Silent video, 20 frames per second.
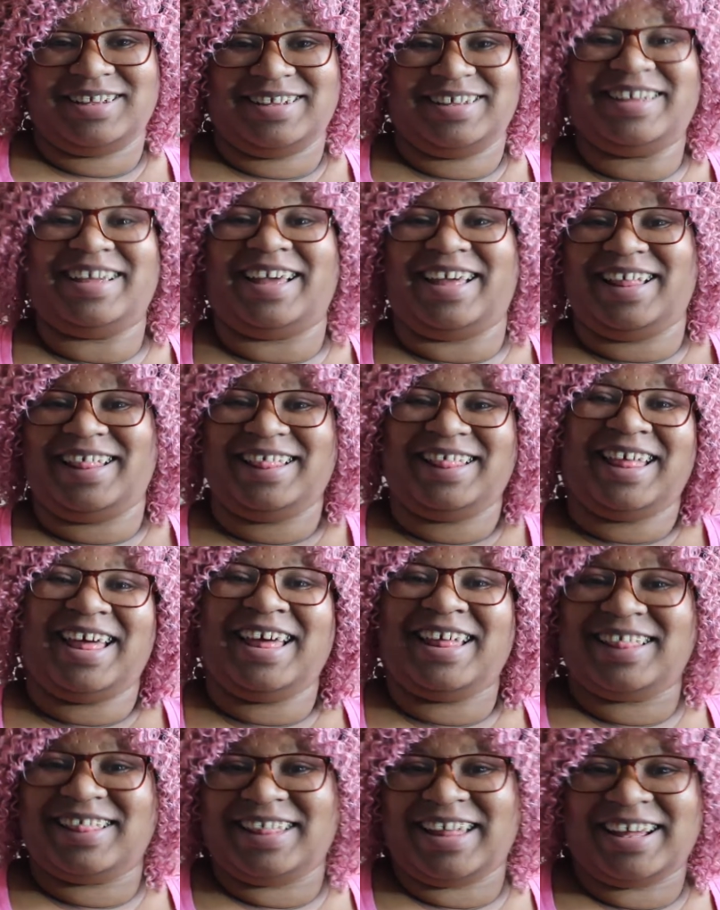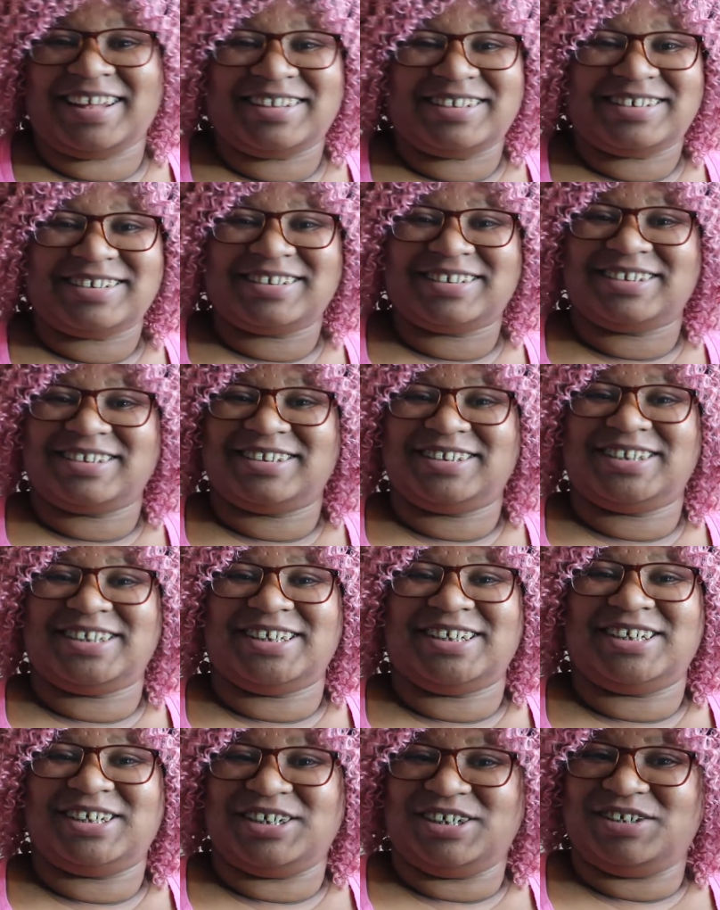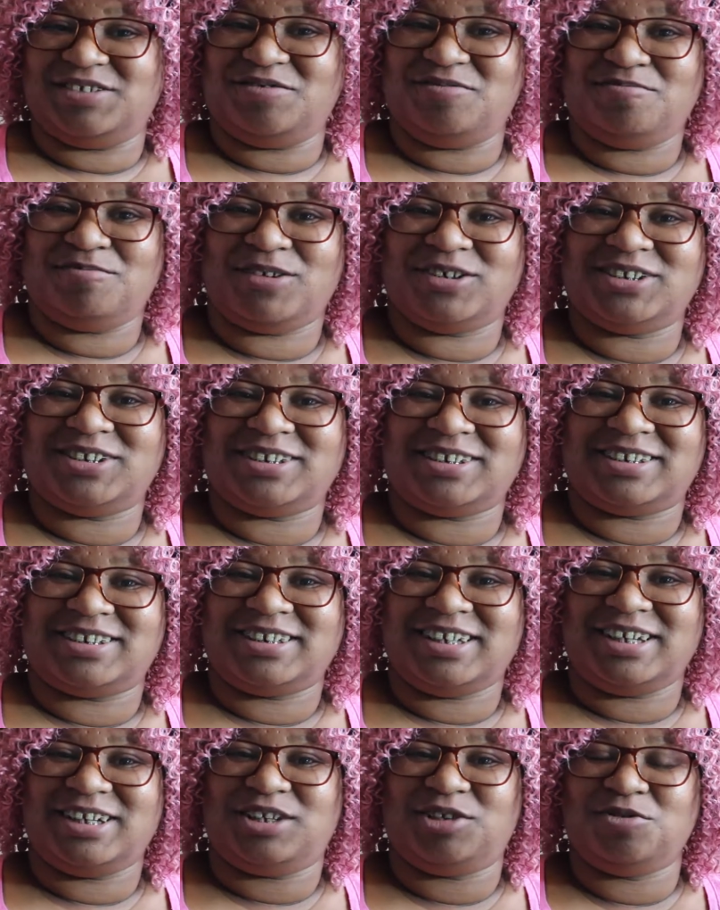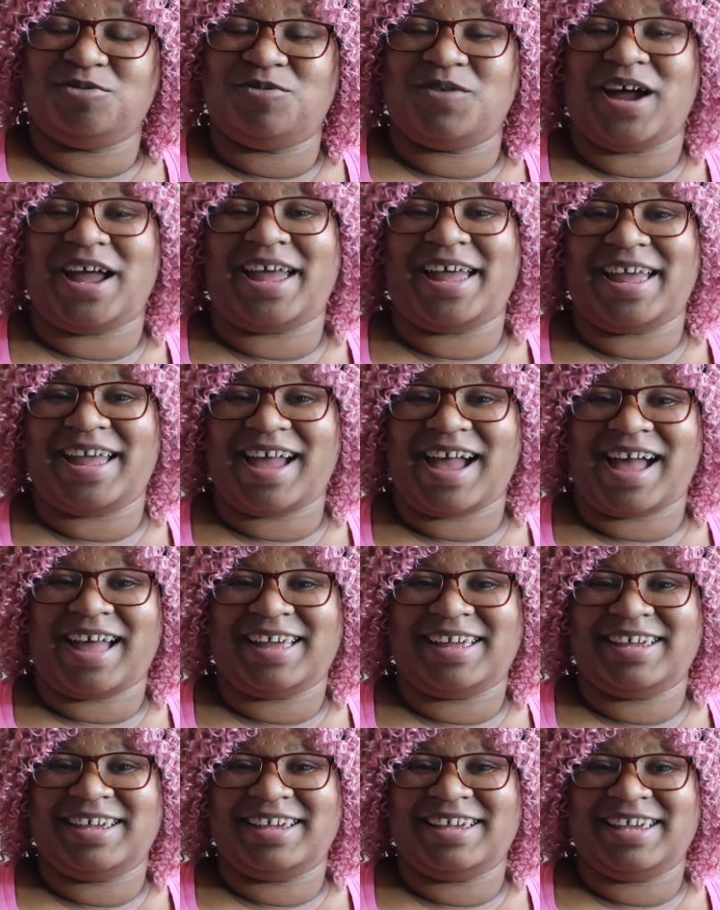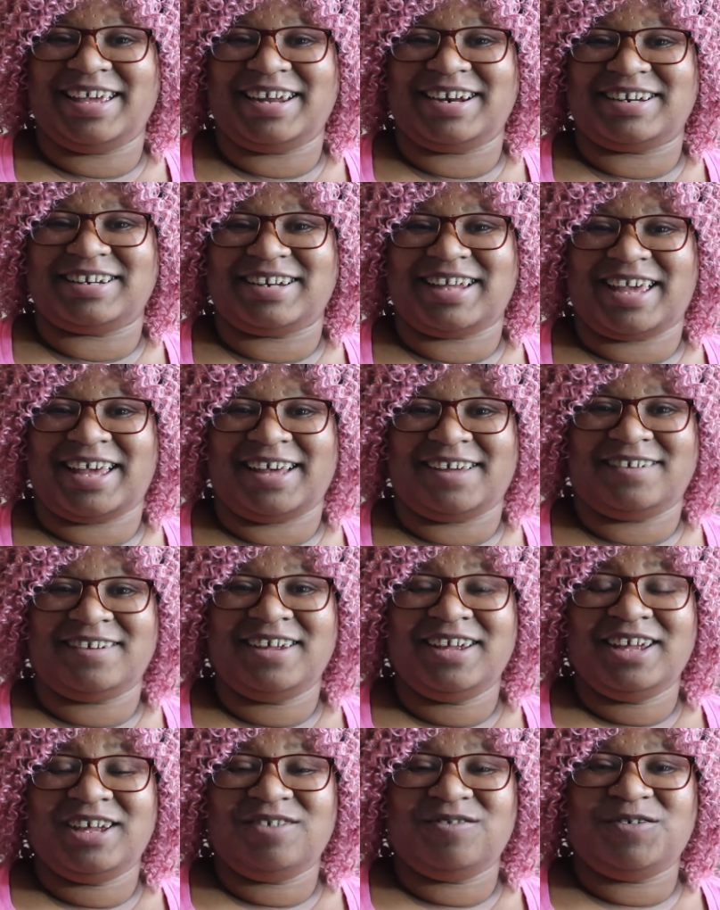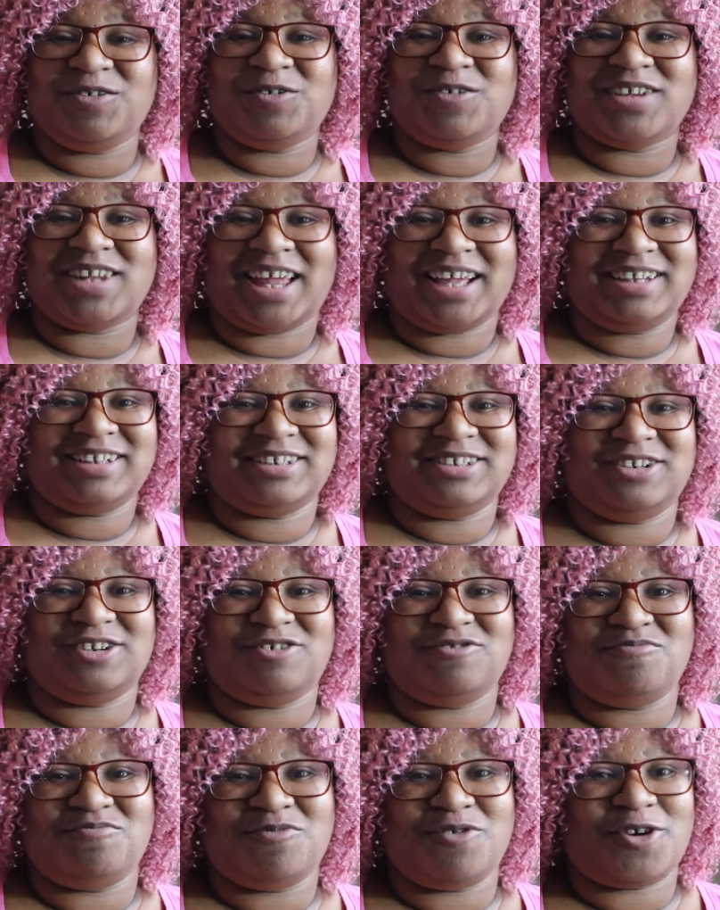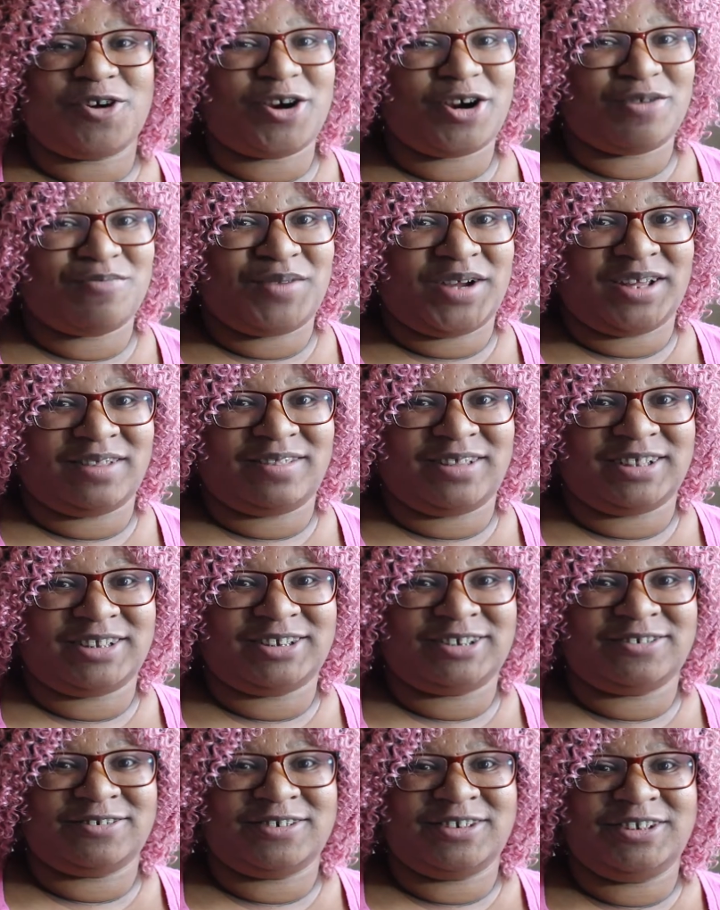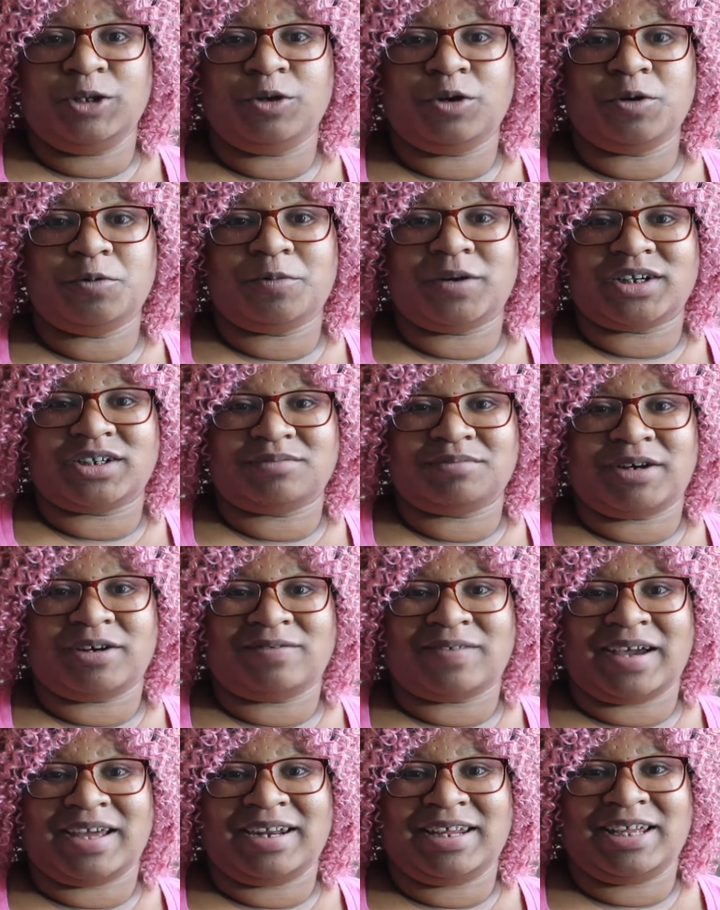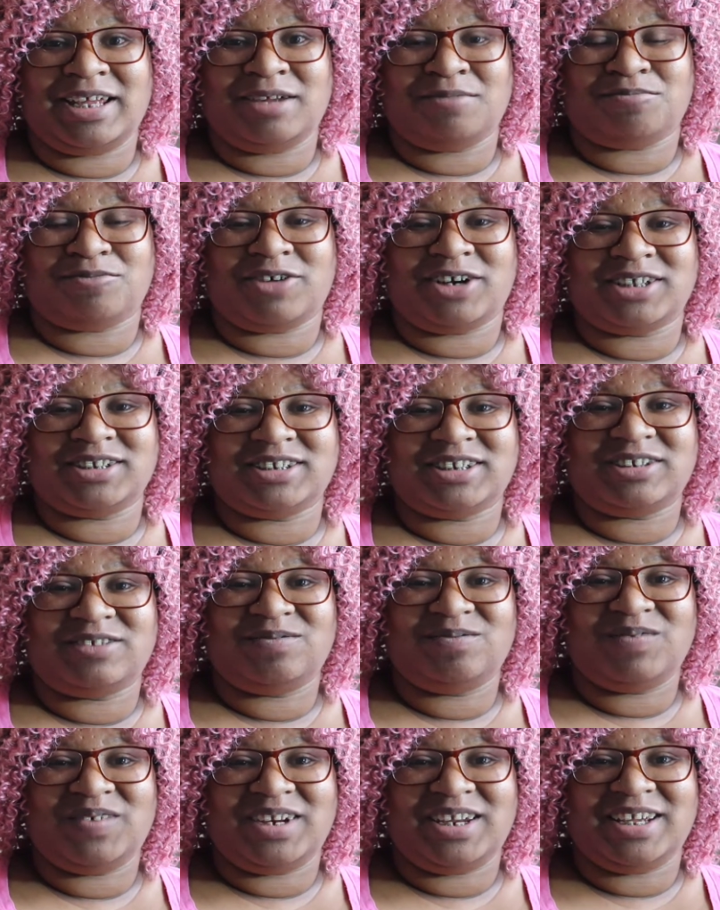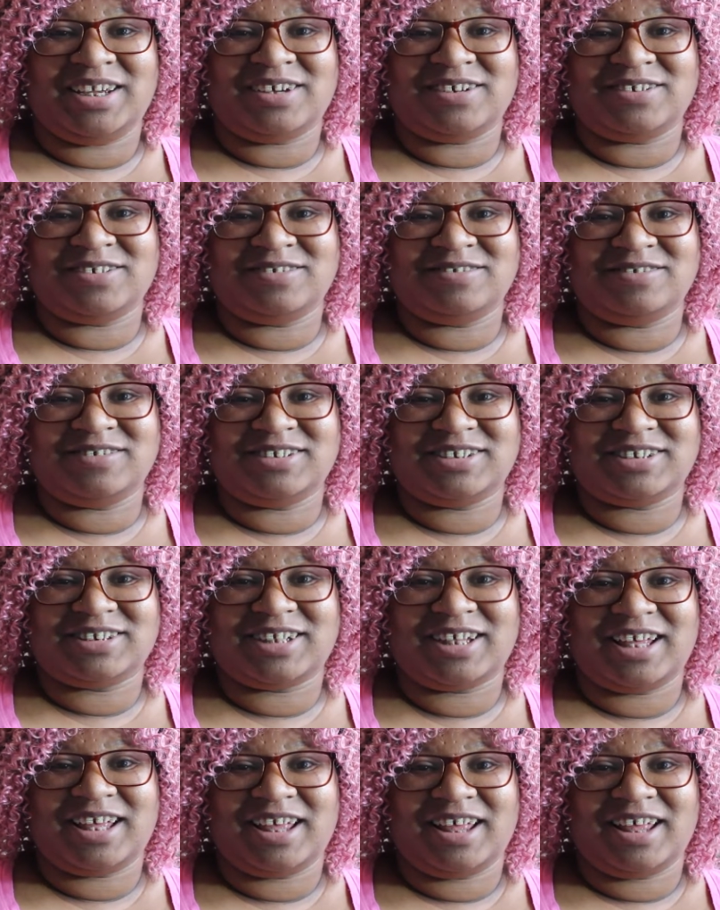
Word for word: Yeah, that that's the most succinct way I can get it down. If you would like to know more about that story, you can watch my writing and process videos.